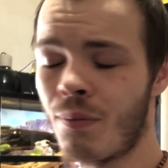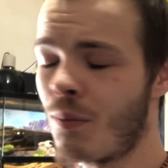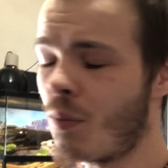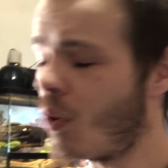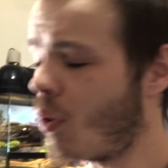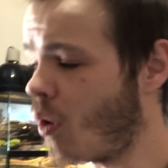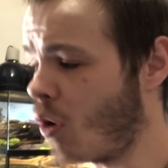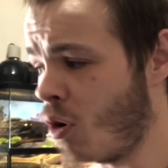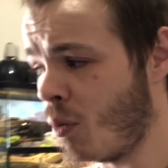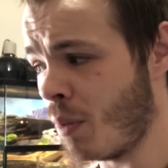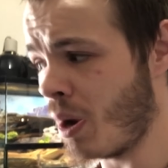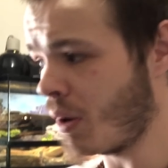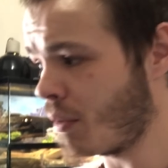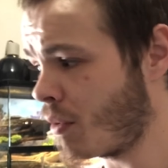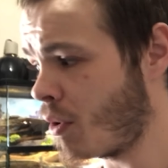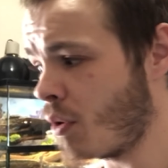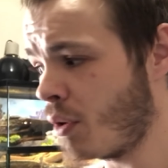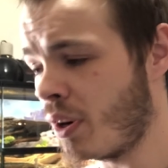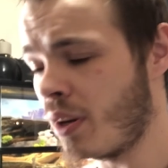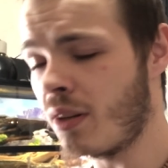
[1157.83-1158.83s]
All my
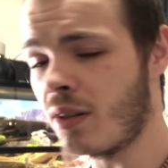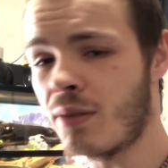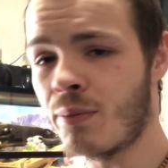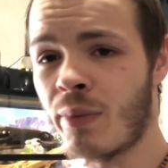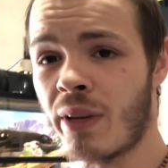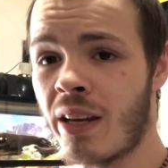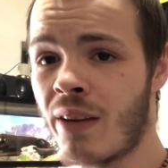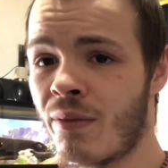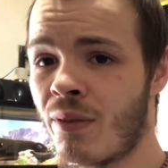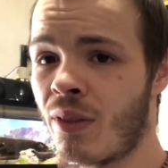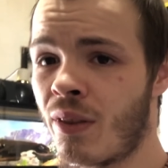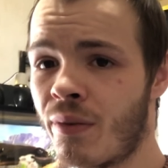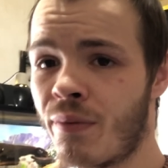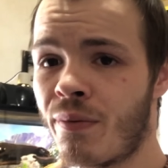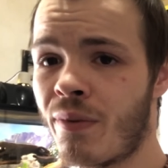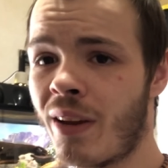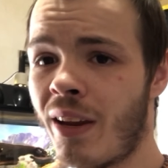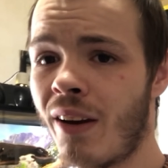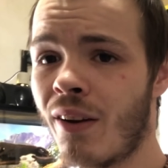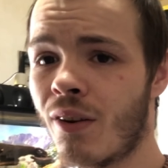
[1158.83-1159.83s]
rodents, even the
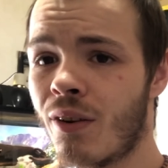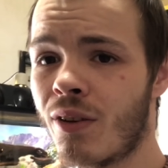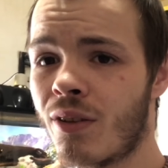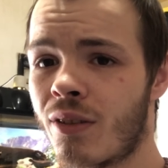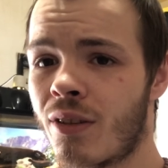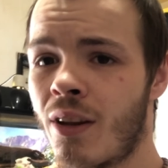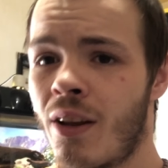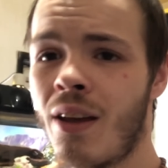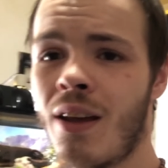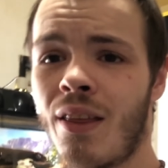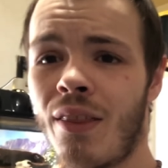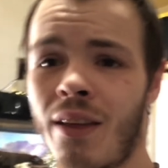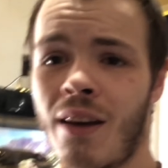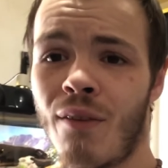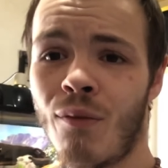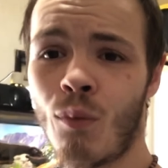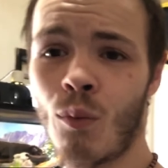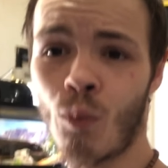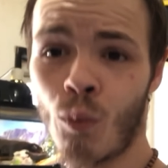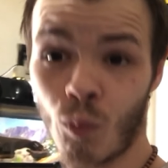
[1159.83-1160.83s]
feeders, they have
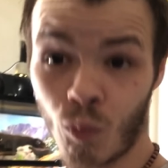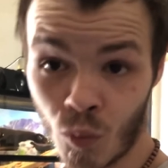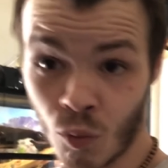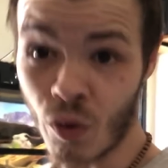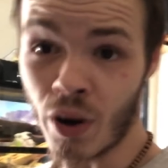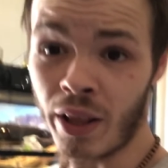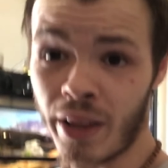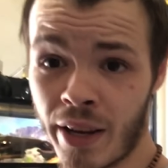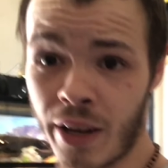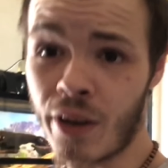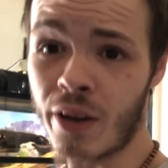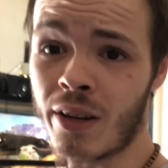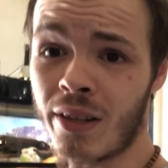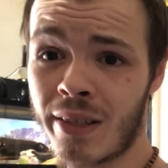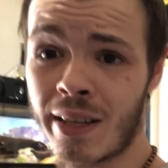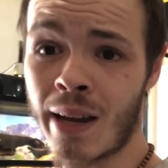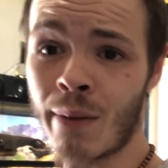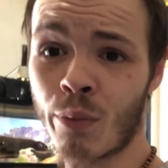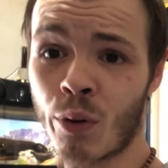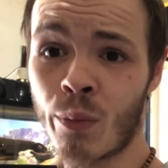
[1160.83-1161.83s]
really good
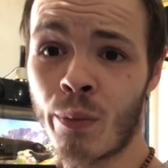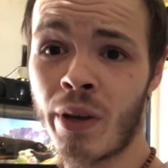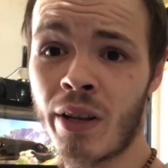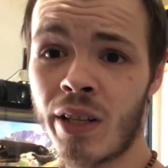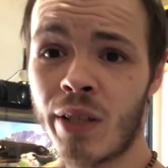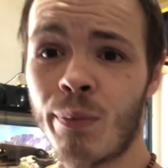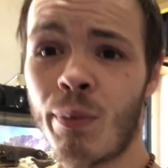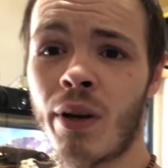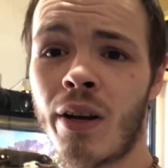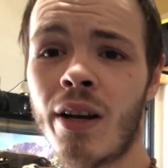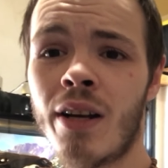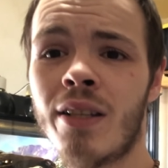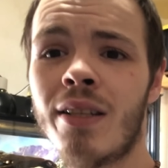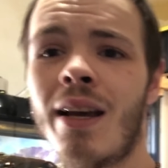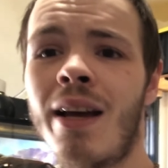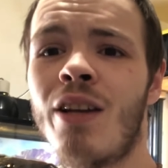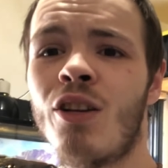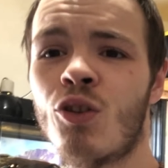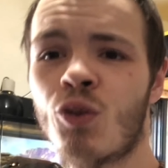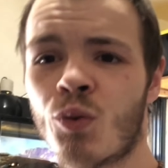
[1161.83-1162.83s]
temperaments because
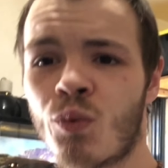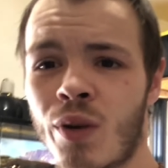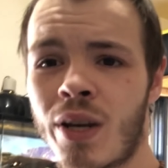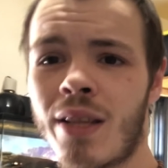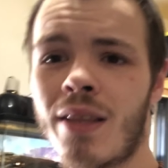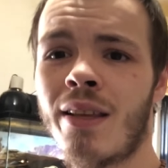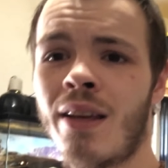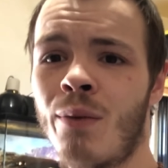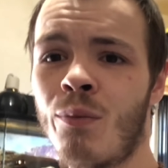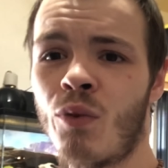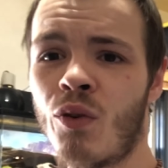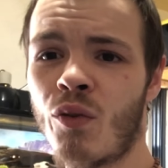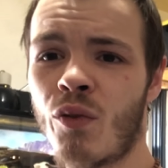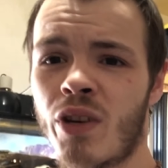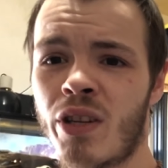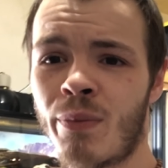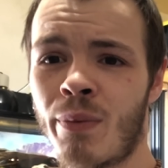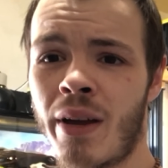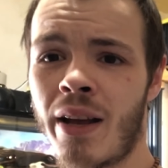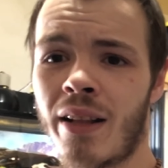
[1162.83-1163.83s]
I treat them with
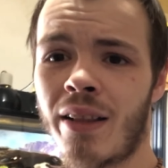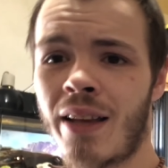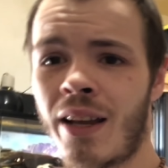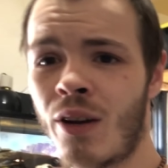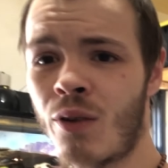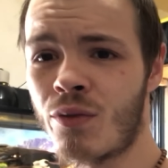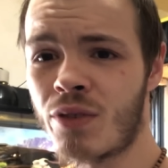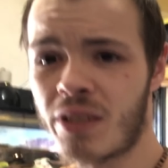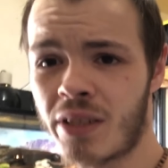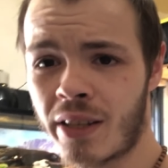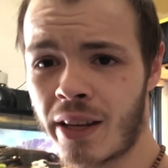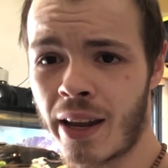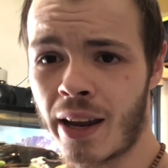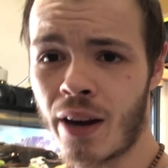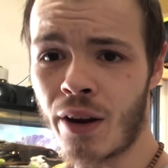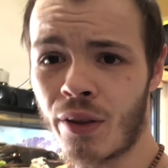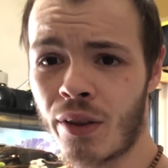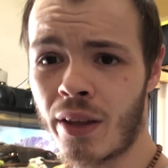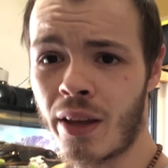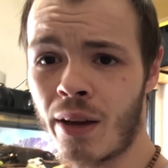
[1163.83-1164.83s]
respect. I don't
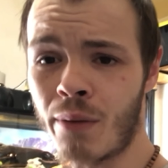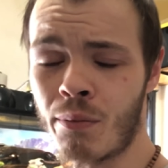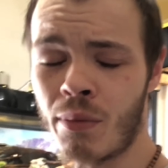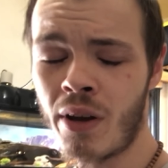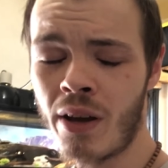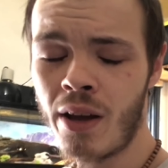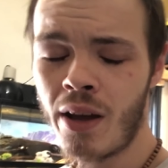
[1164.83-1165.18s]
scare them.